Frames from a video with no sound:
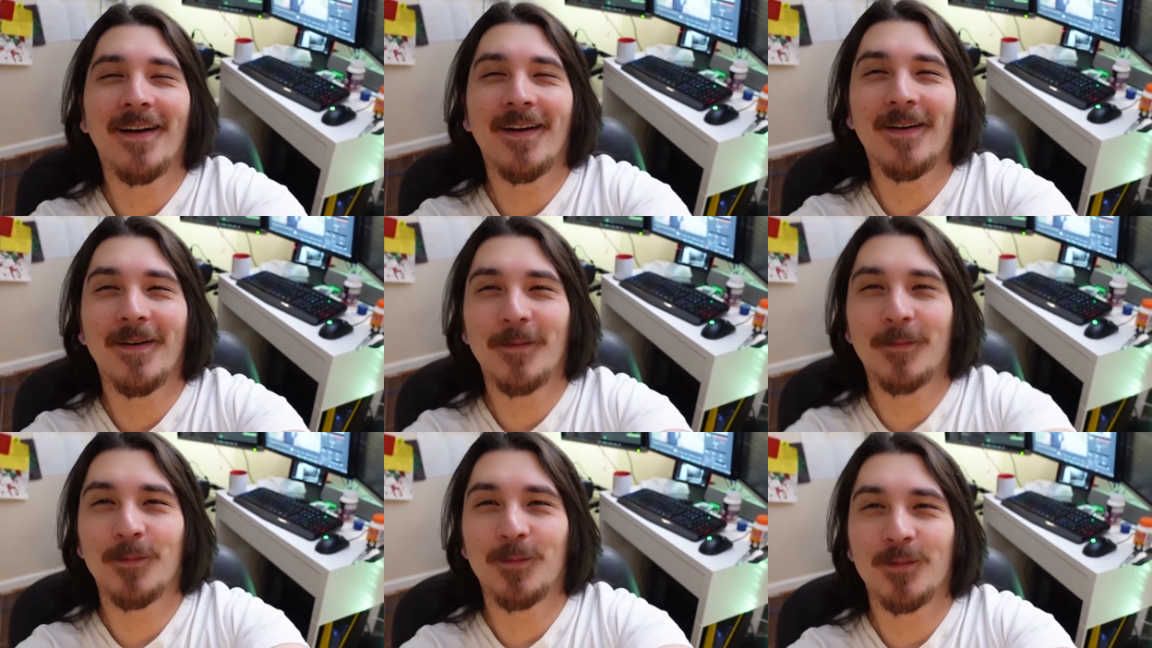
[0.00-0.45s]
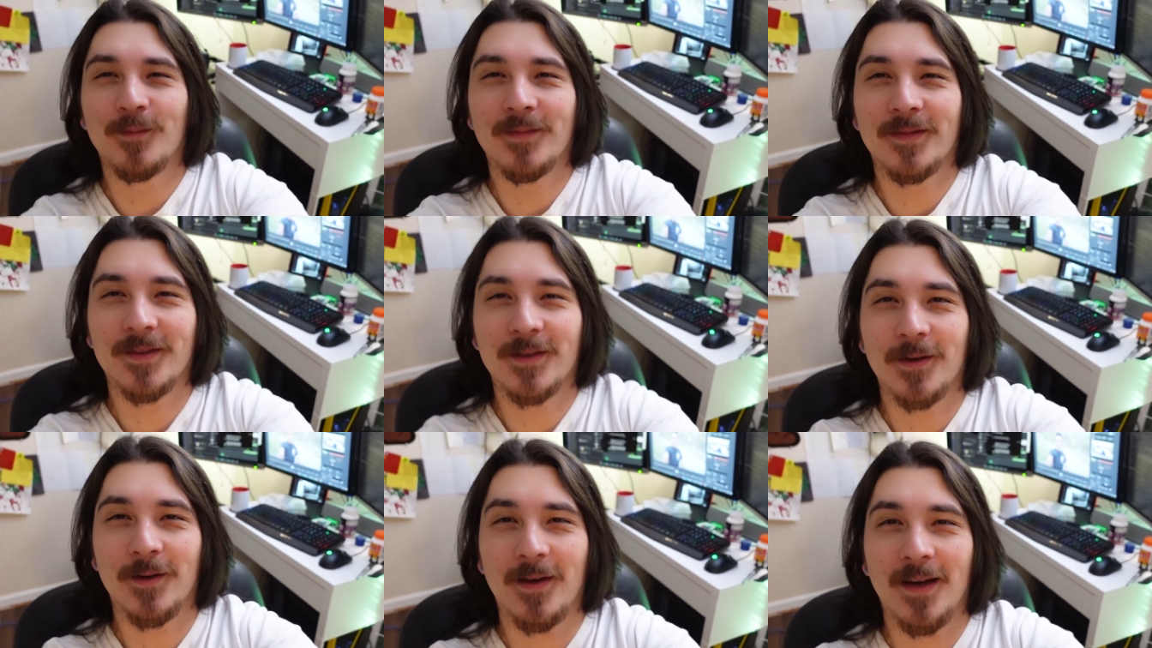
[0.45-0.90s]
um,
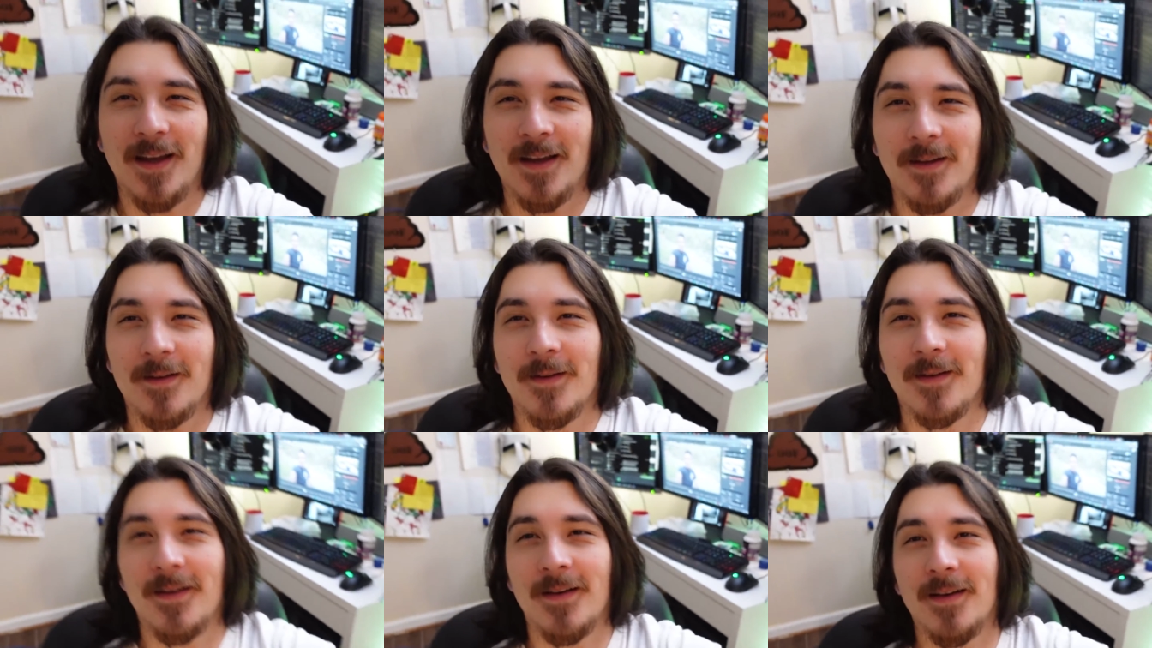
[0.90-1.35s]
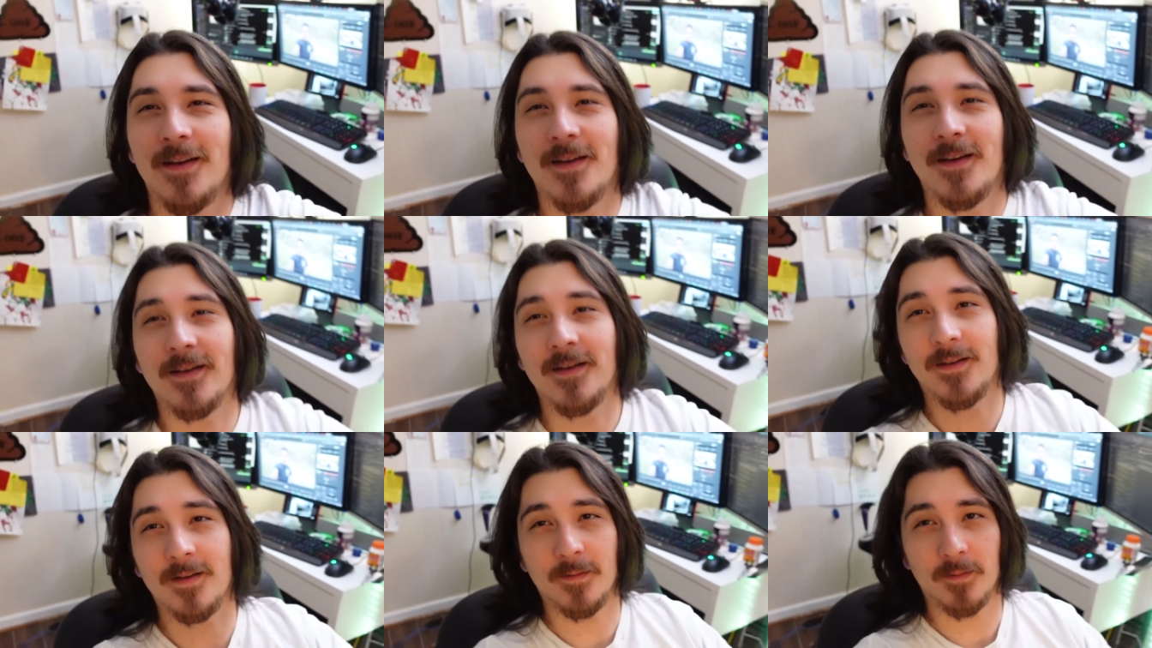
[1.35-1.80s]
so hey,
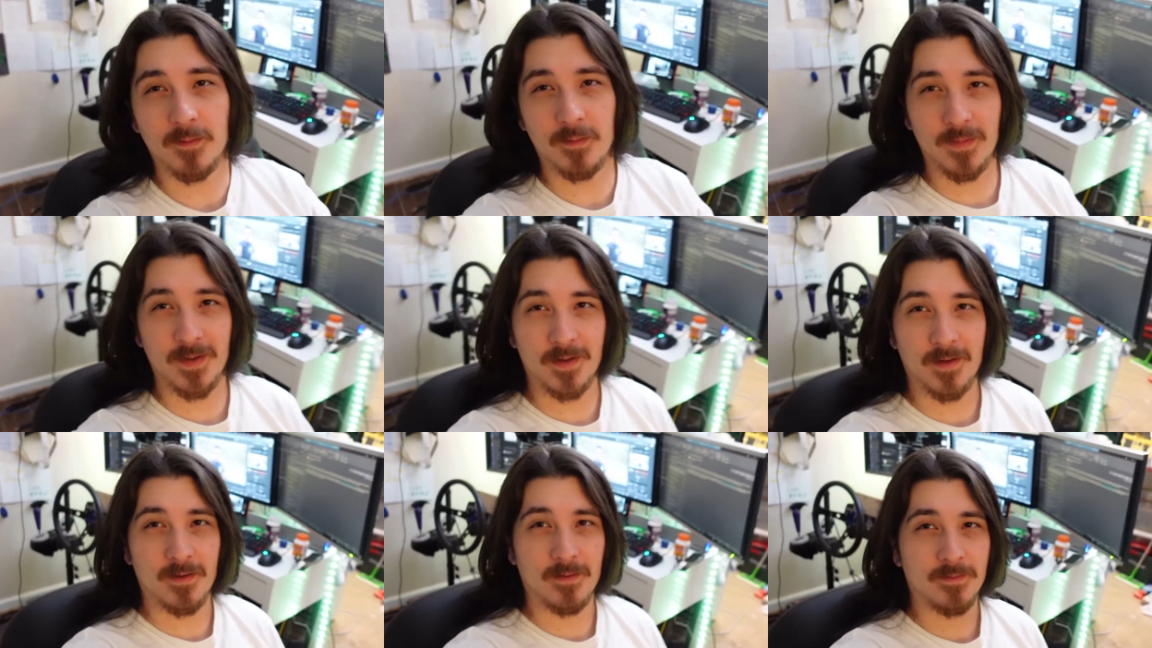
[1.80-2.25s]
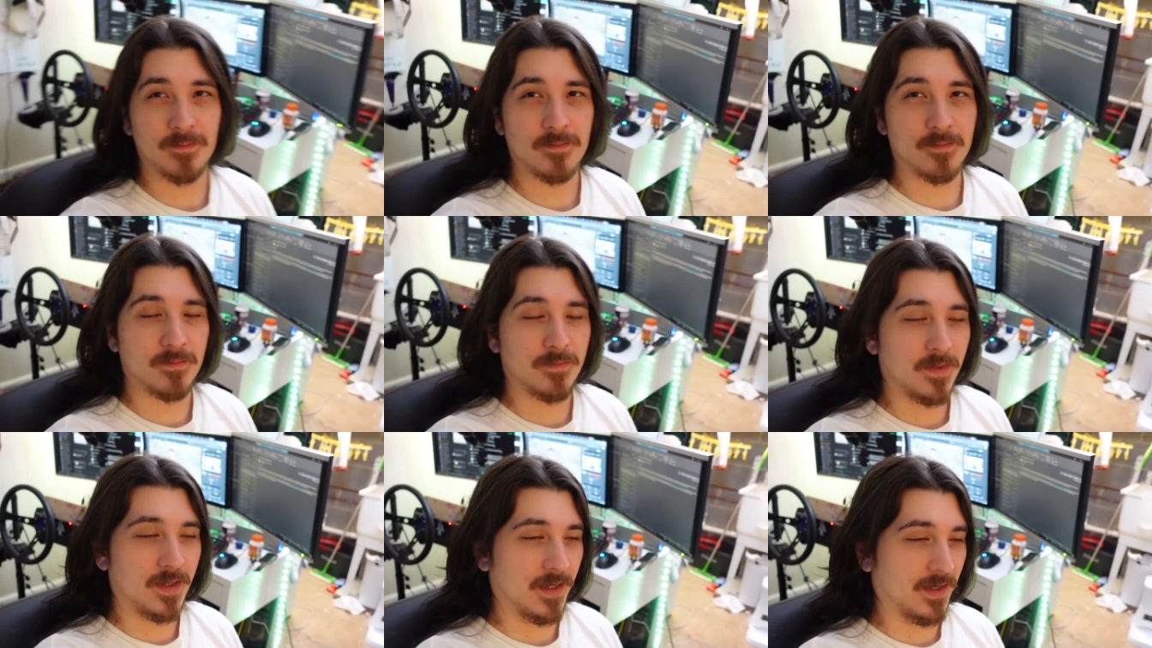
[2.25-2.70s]
uh, you know,
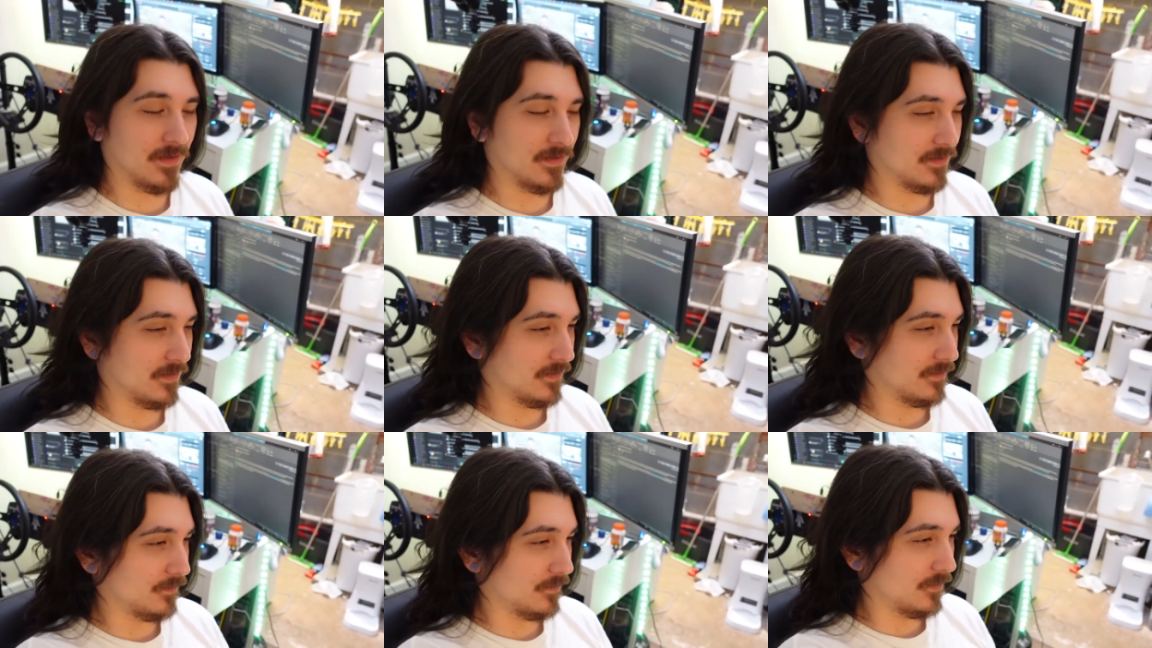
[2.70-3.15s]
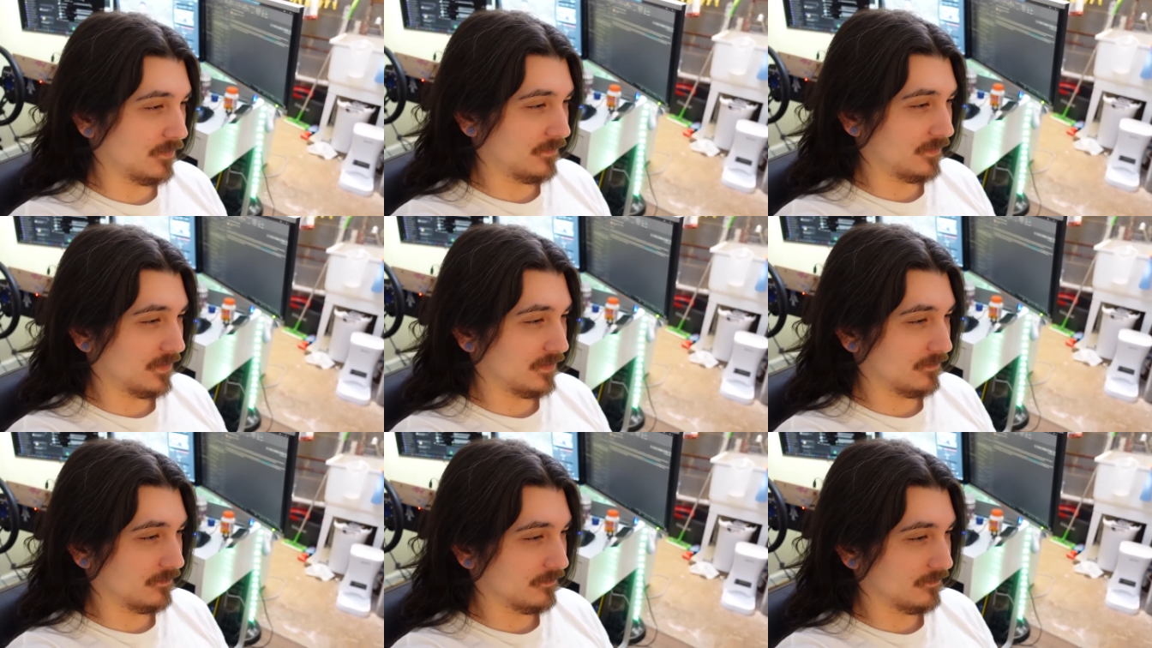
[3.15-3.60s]
hectic
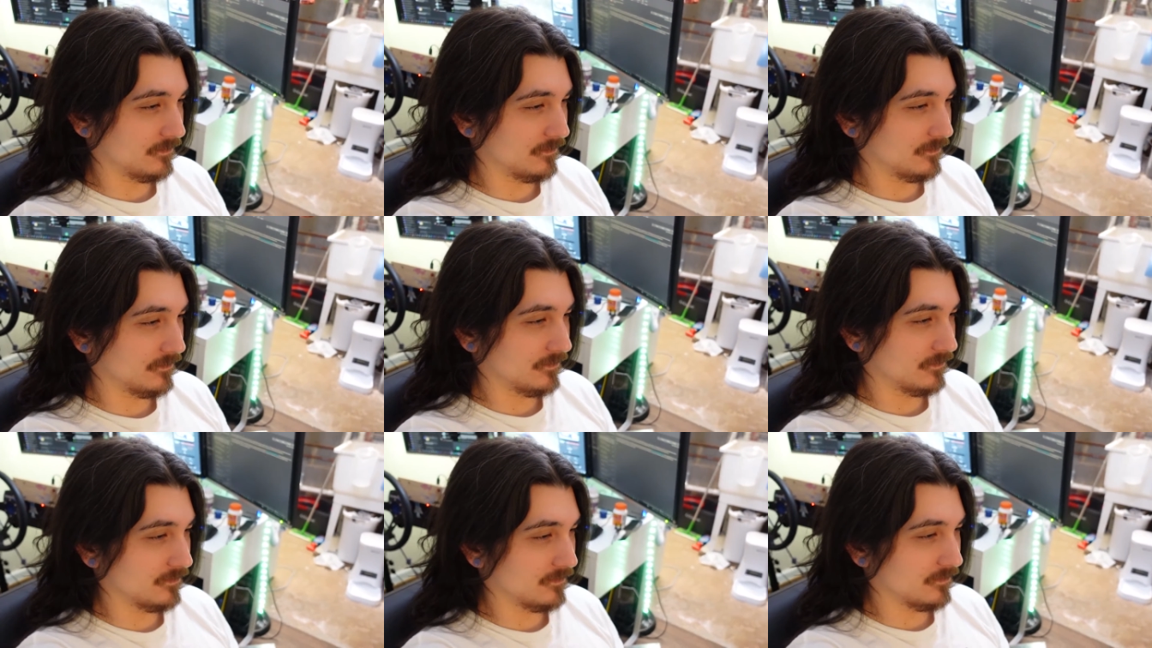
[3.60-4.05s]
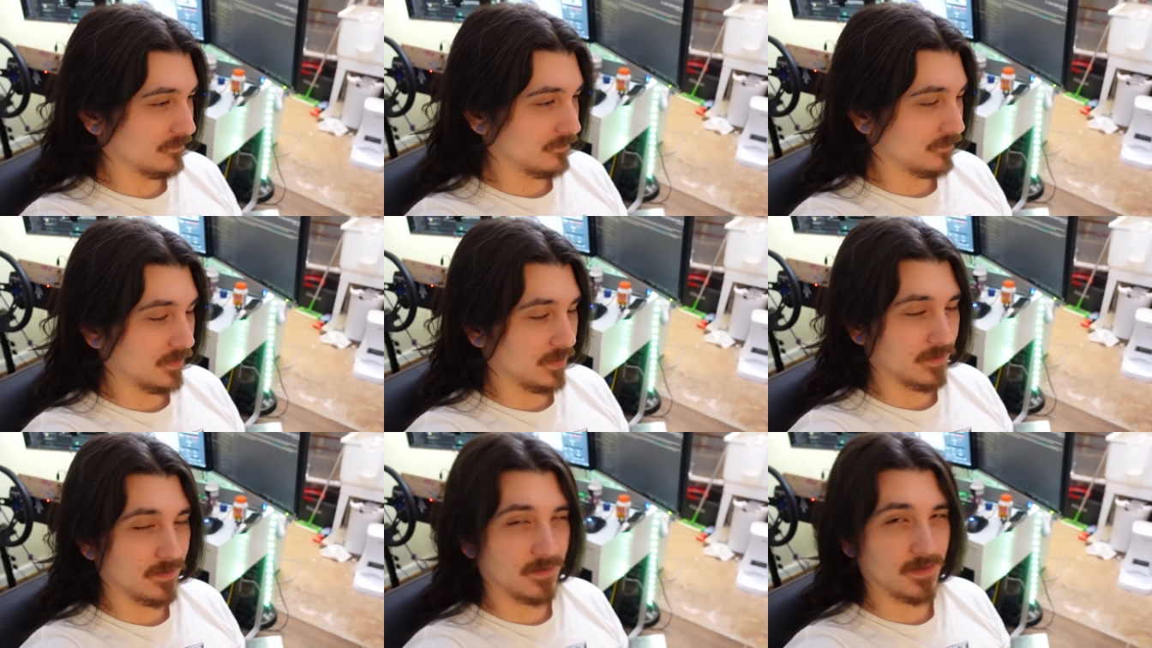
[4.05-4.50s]
moving
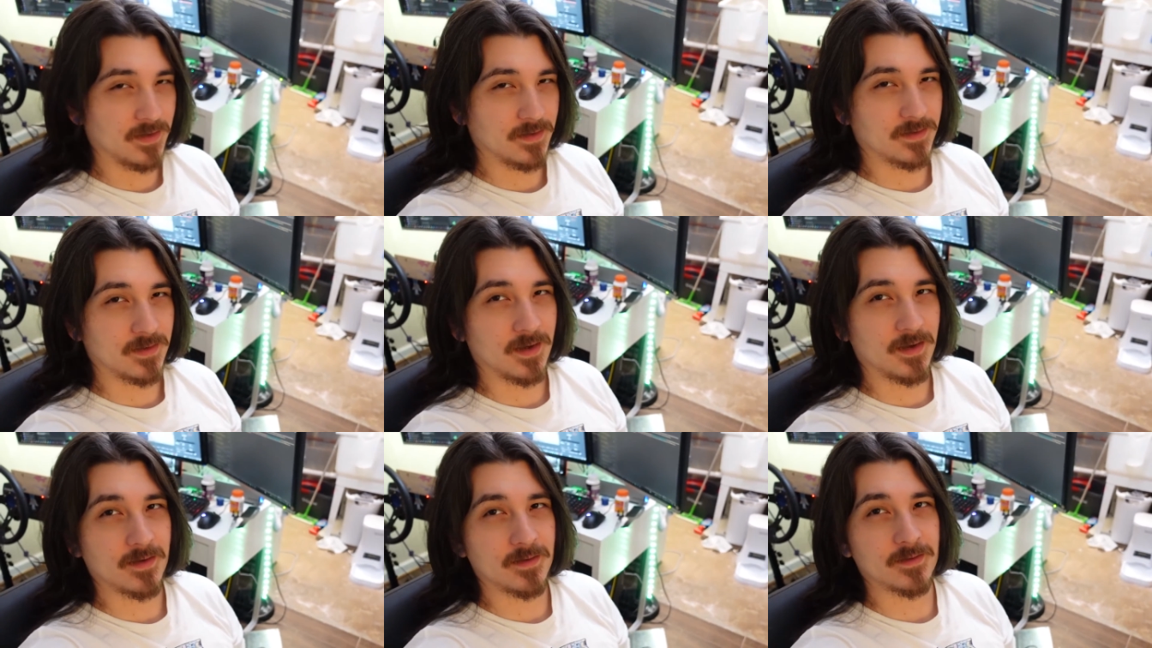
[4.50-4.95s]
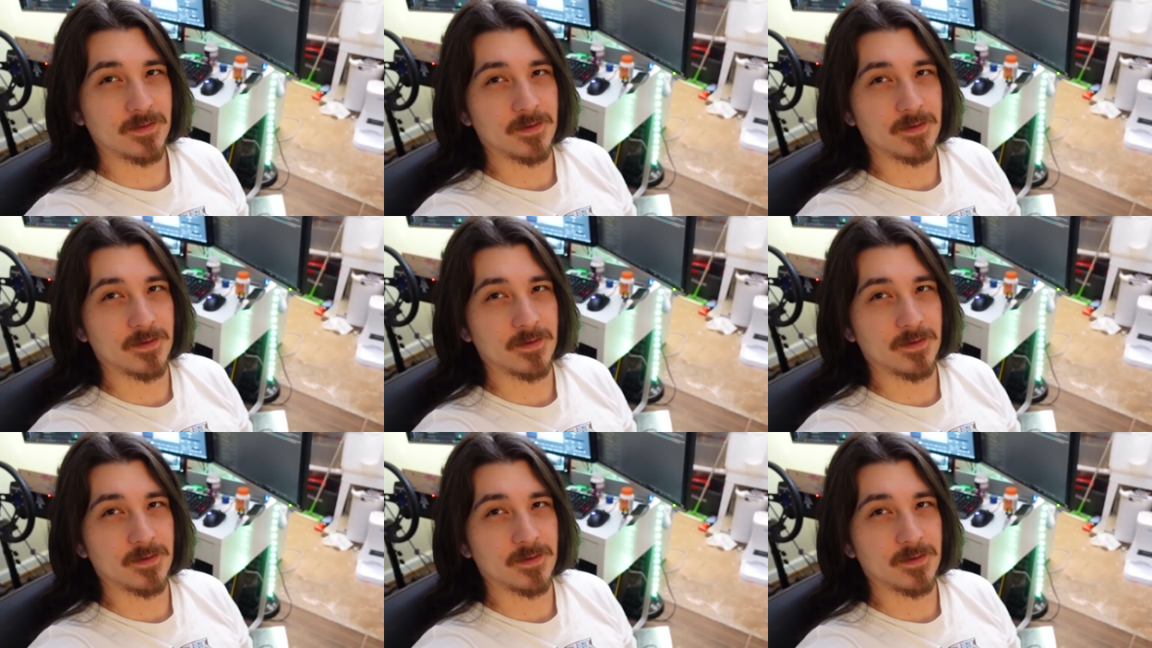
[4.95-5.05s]
and all that jazz.